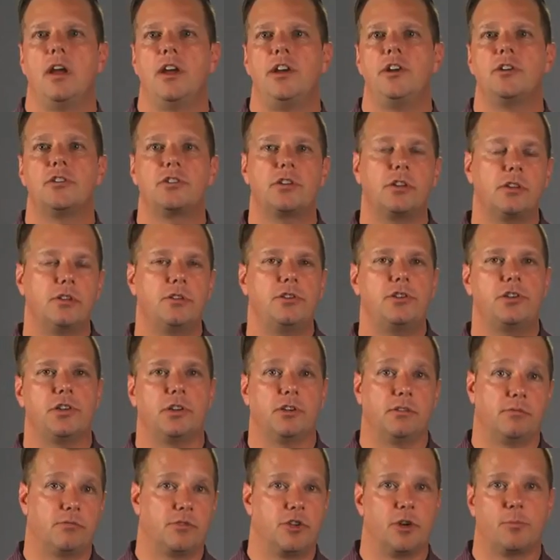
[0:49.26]
Your solution,
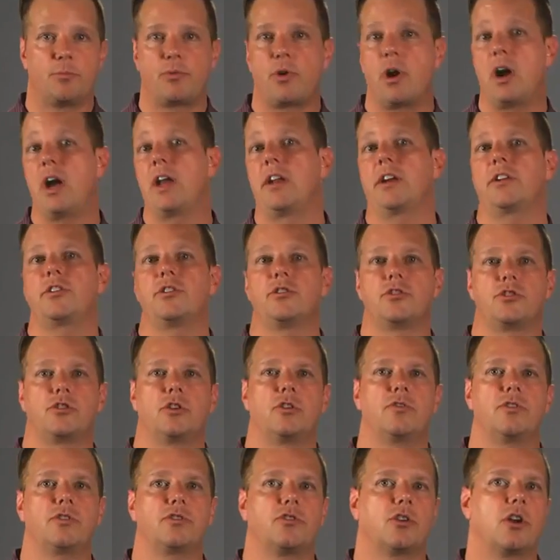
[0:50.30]
your product, your
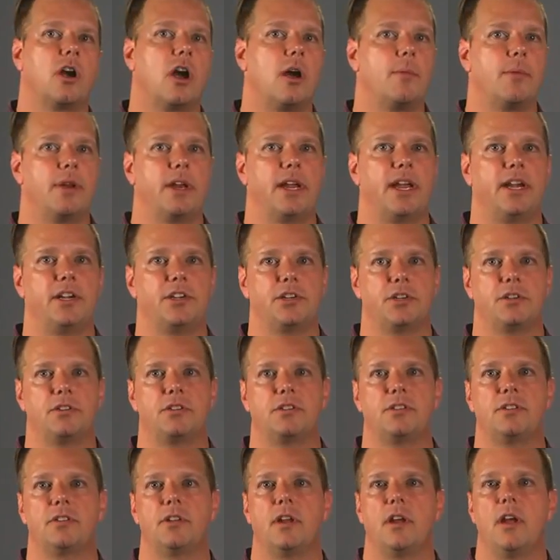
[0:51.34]
service, or
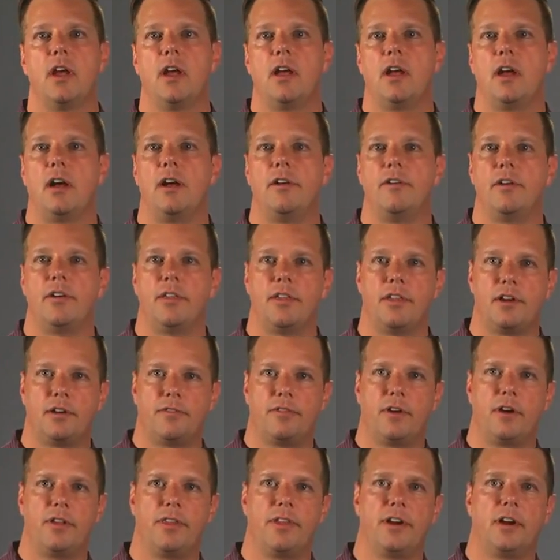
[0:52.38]
combination
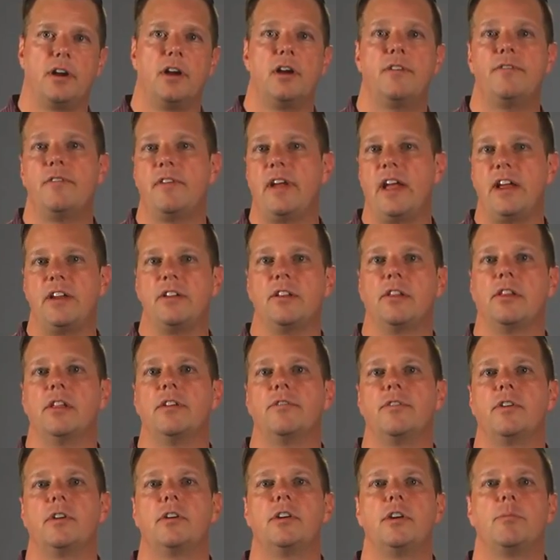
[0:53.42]
thereof, how you
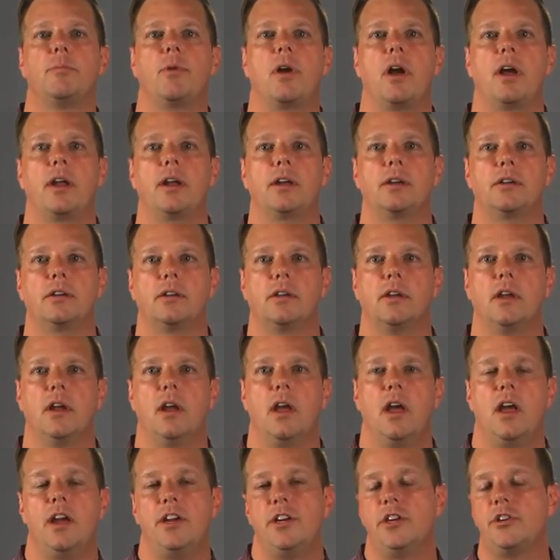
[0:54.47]
deliver your product.
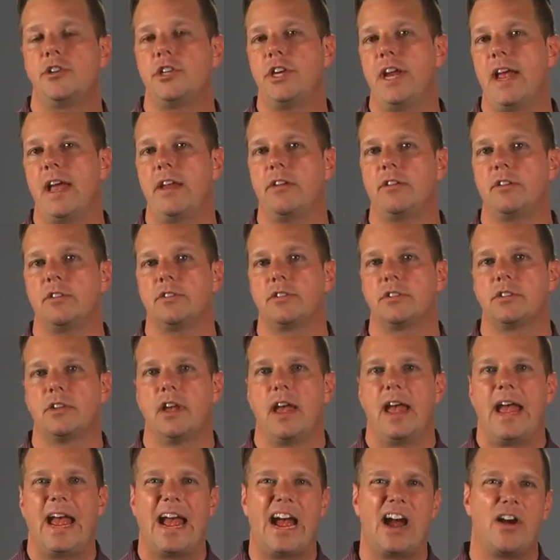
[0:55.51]
Your channels,
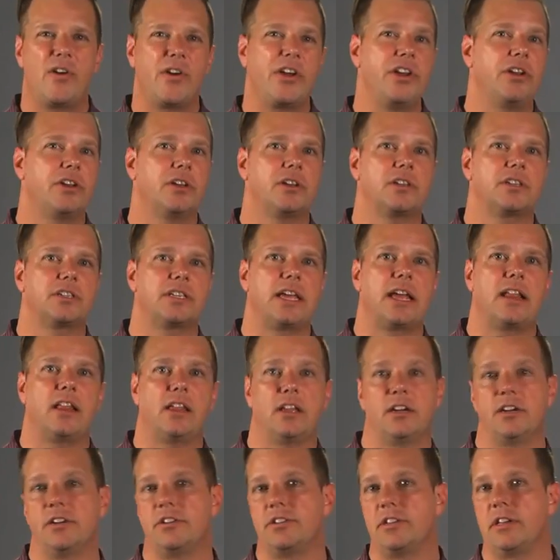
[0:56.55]
how are you going to sell
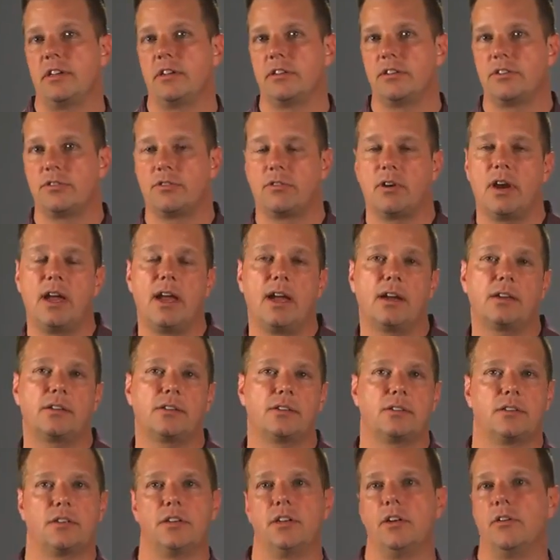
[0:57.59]
it? Are you selling it
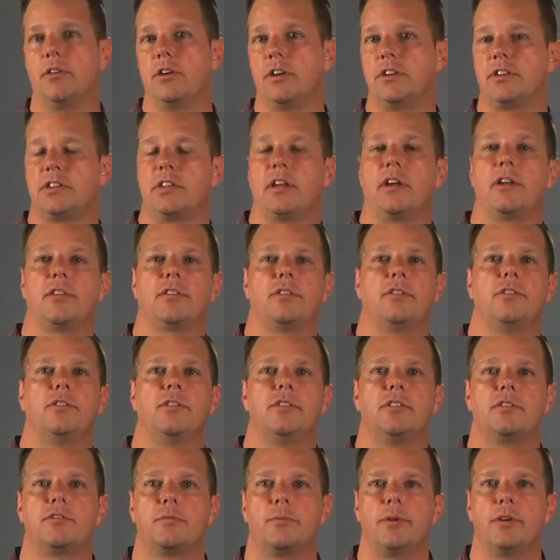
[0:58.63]
direct? Are you selling it through
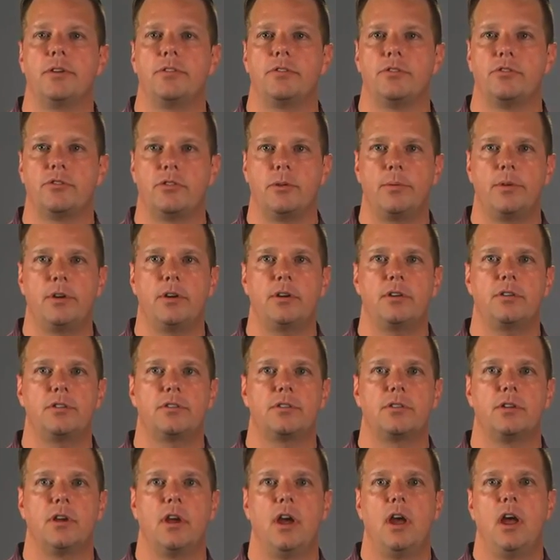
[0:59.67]

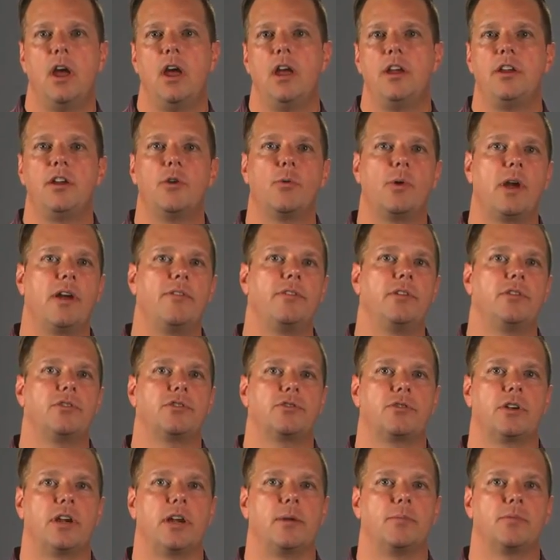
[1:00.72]
distributors? Your revenue
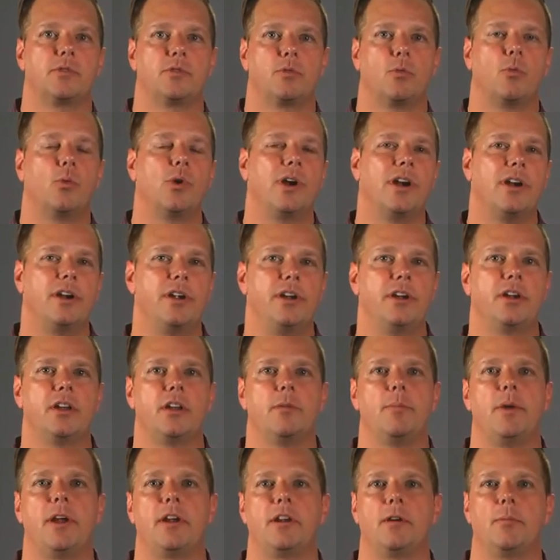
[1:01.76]
streams, where are you going to
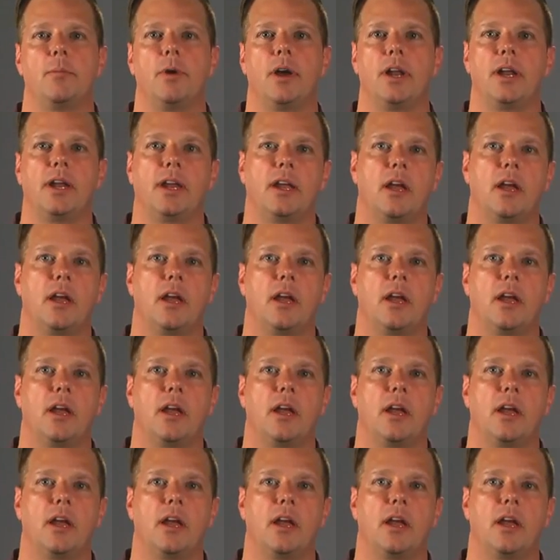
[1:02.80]
make your money?